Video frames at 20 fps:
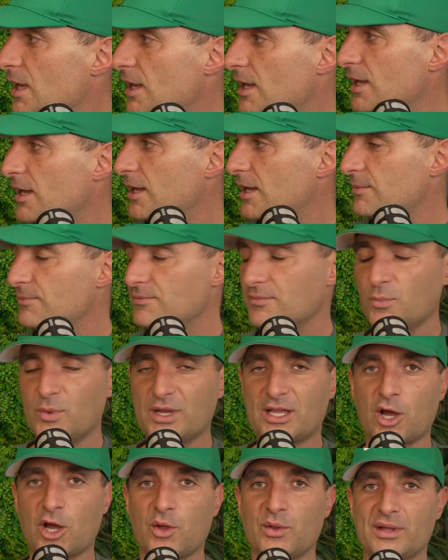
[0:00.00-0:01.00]
um, we
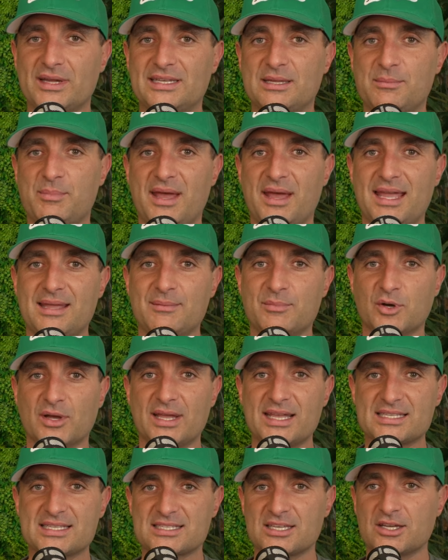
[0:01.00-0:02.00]
call it a debate, but
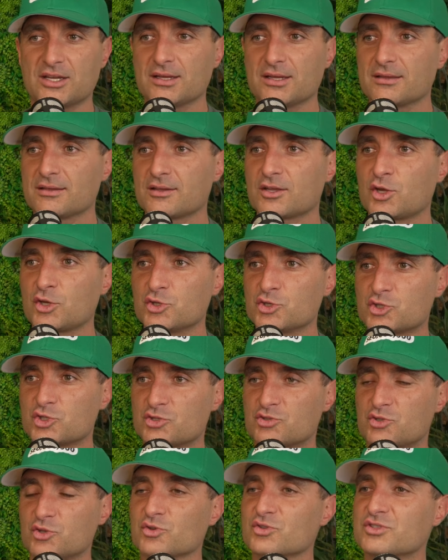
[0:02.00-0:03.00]
it's a
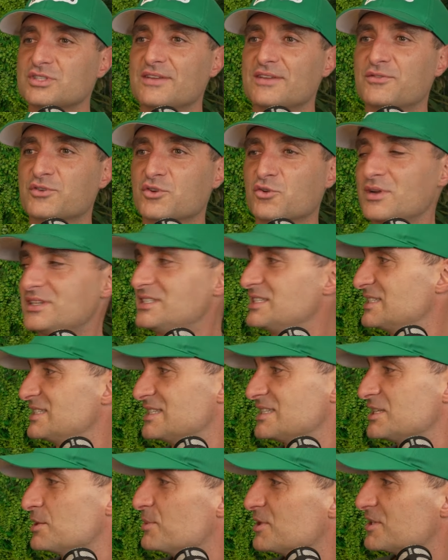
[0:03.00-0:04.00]
constructive
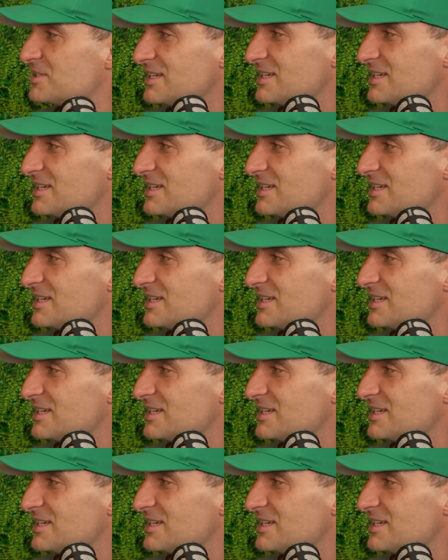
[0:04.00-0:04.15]
criticism at